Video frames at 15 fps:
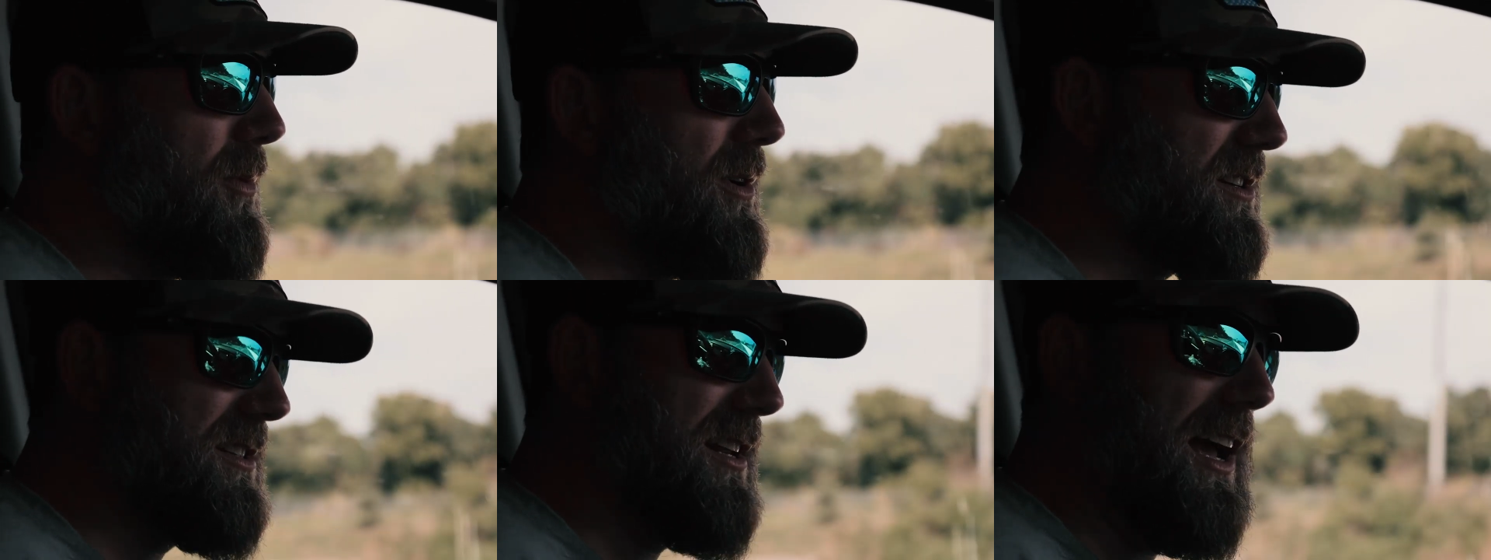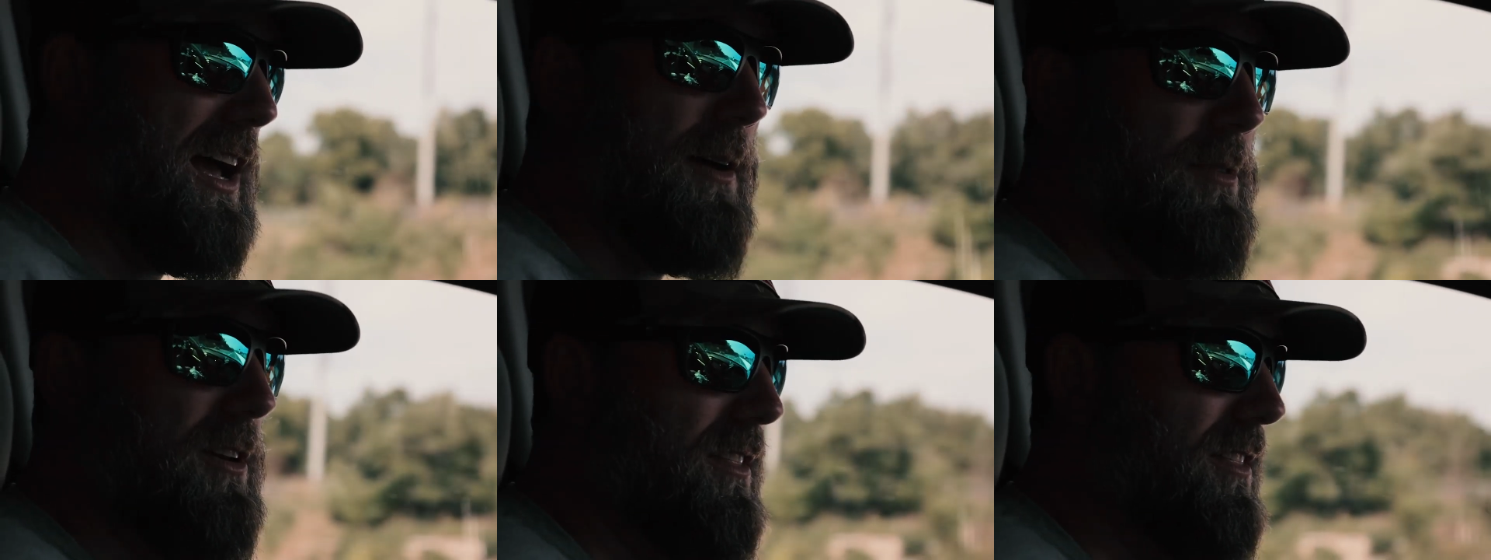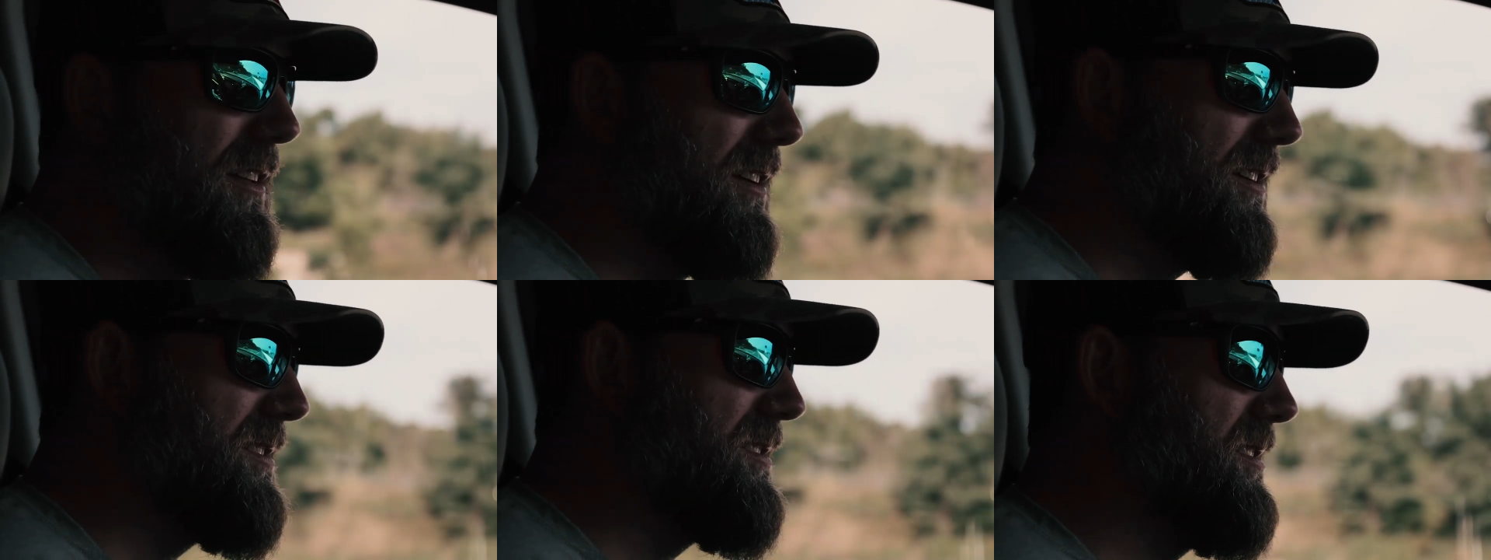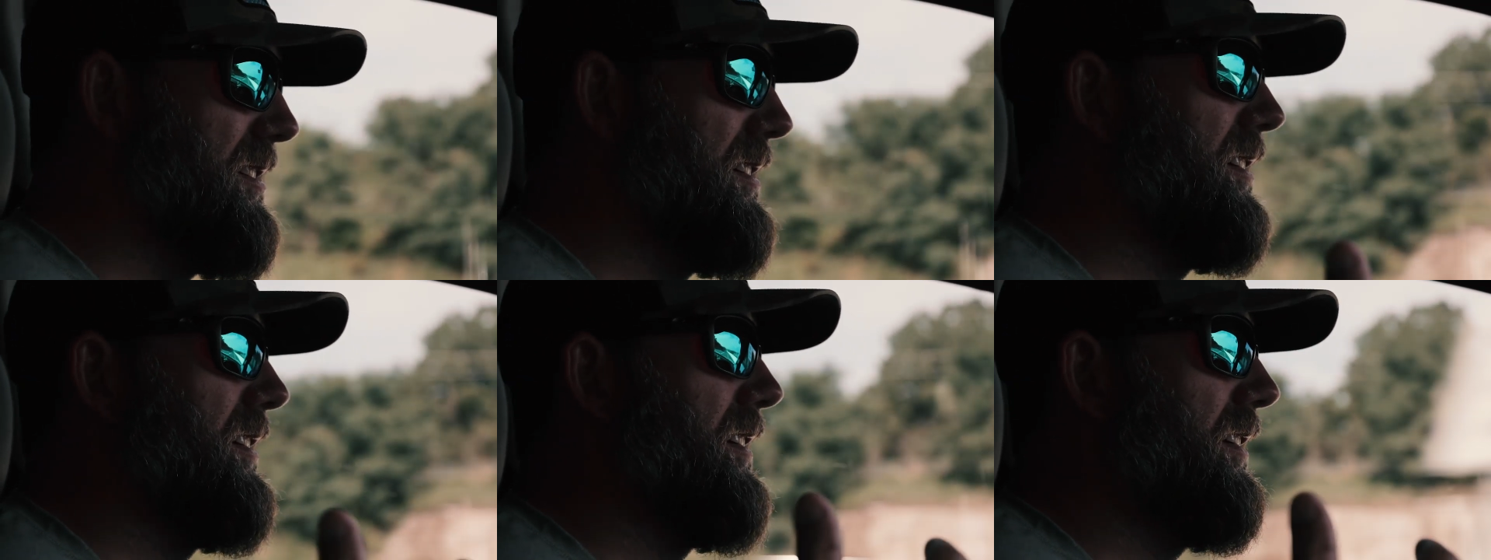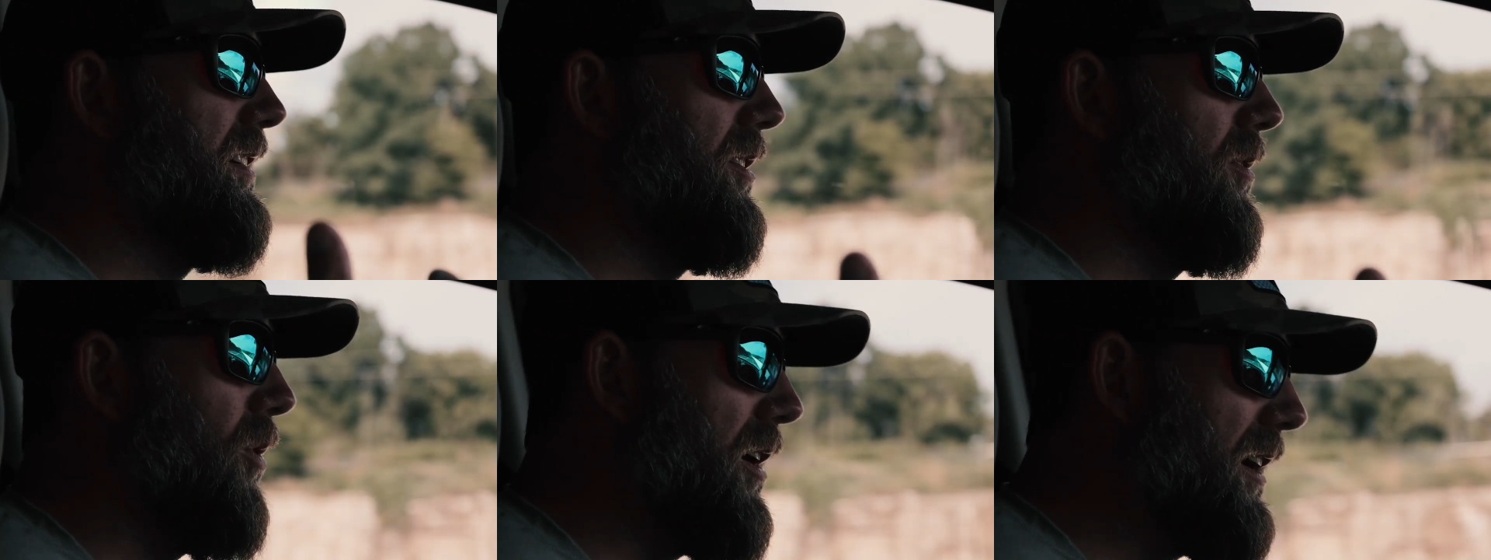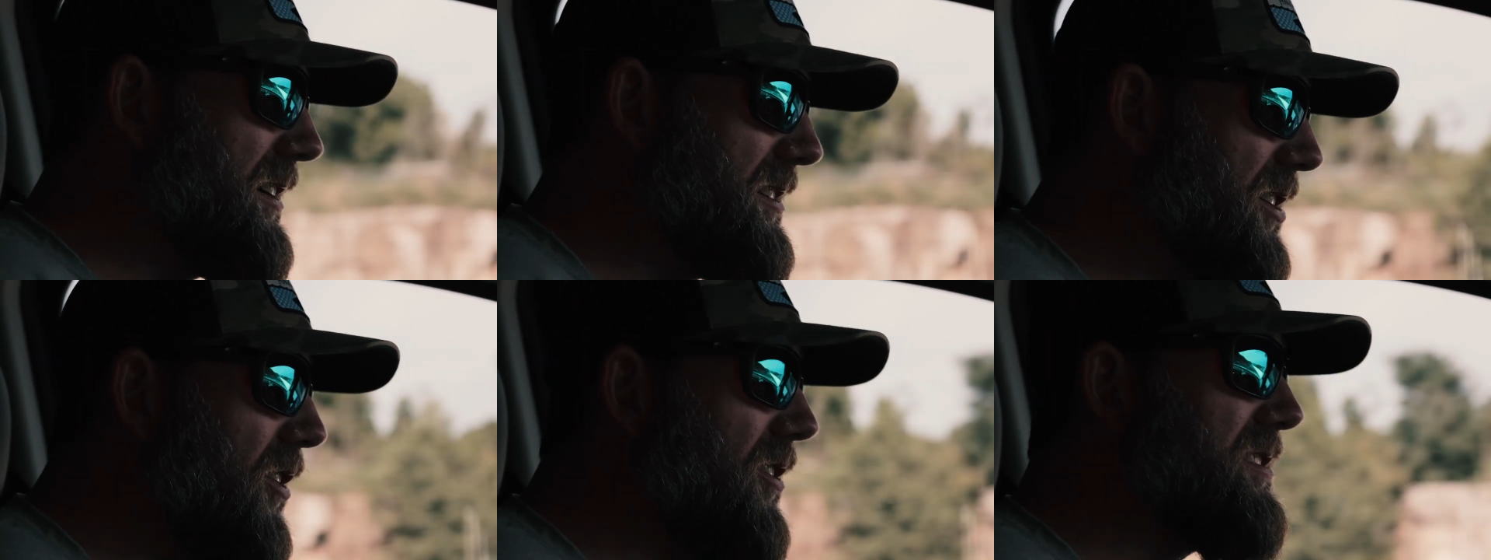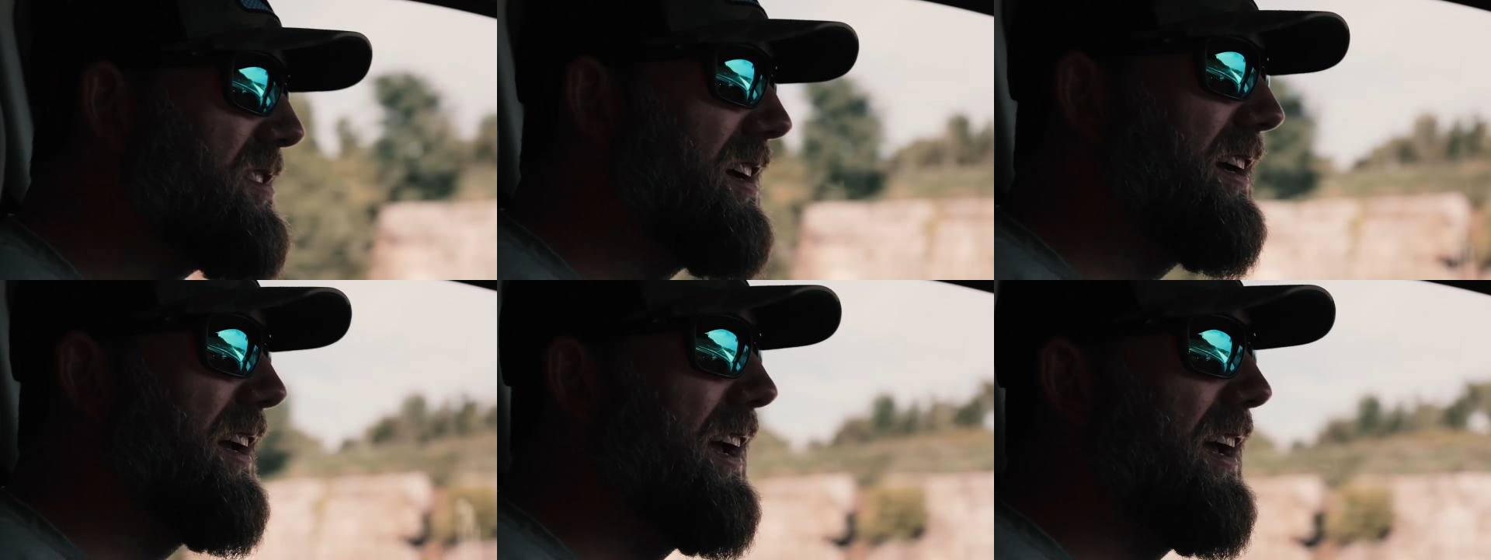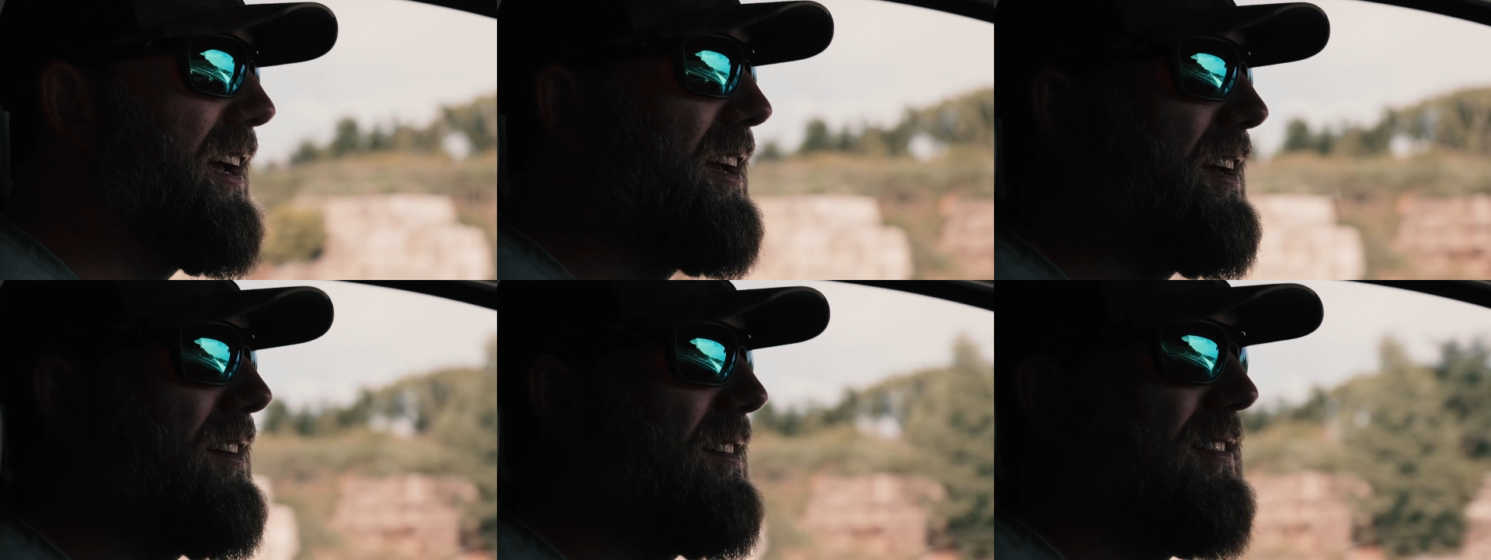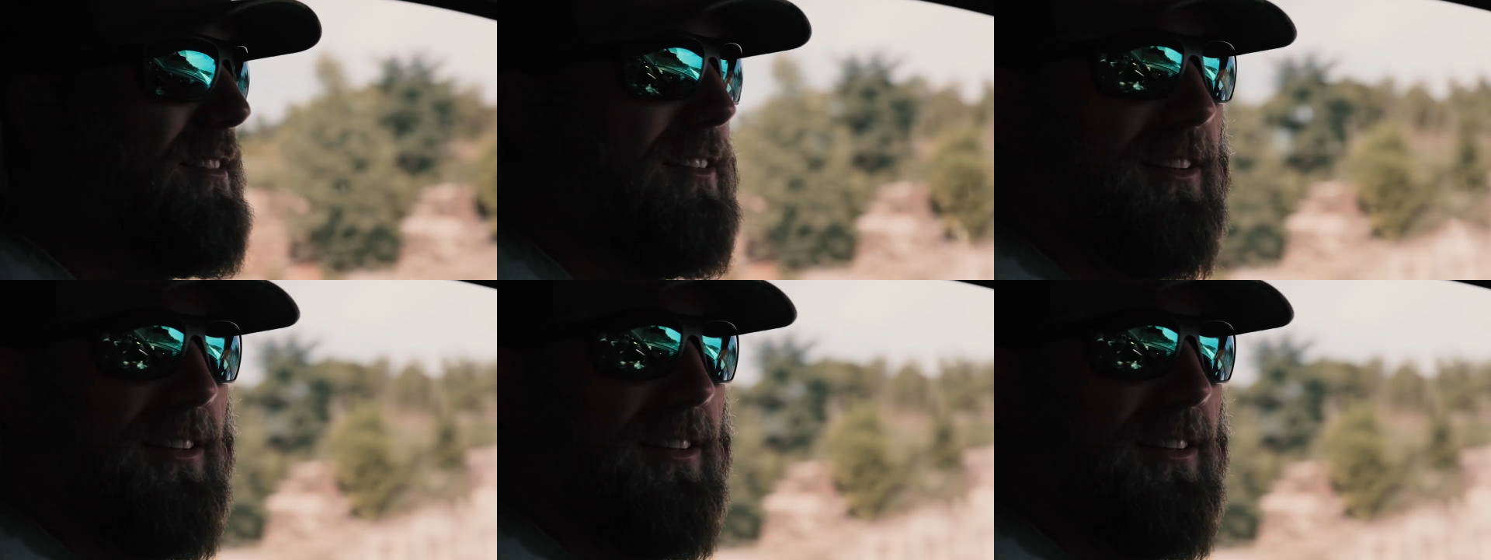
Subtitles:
(no speaker visible)